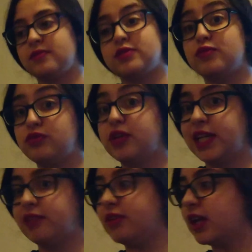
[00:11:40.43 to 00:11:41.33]
It's a
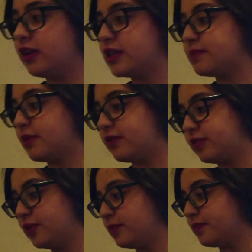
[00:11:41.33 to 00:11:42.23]
really, really nice
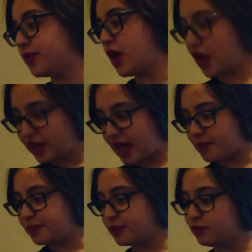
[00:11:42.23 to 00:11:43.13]
perfume. Okay,
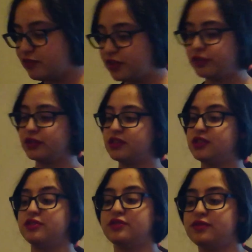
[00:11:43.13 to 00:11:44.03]
moving on
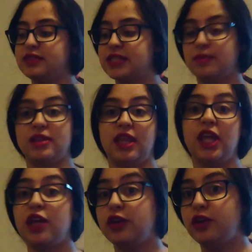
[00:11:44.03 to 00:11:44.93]
to some of
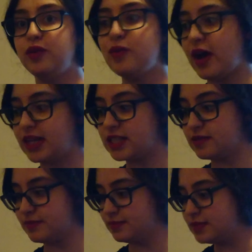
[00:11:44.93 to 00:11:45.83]
the new
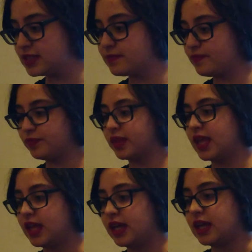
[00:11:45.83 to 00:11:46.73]
items.
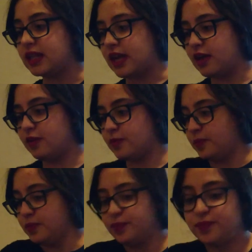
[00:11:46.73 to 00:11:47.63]

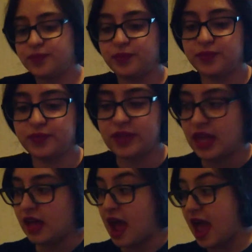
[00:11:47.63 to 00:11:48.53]
Um,
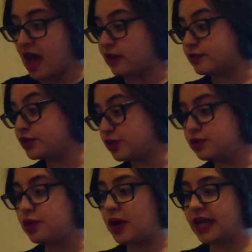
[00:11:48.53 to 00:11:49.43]
I have two
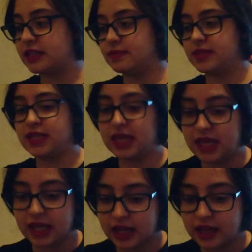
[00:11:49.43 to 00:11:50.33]
new items
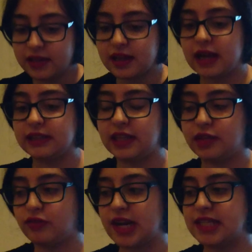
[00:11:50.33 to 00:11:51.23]
here, and then
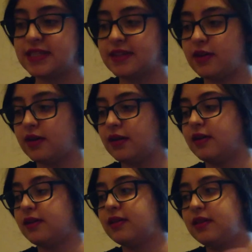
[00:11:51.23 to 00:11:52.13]
the rest are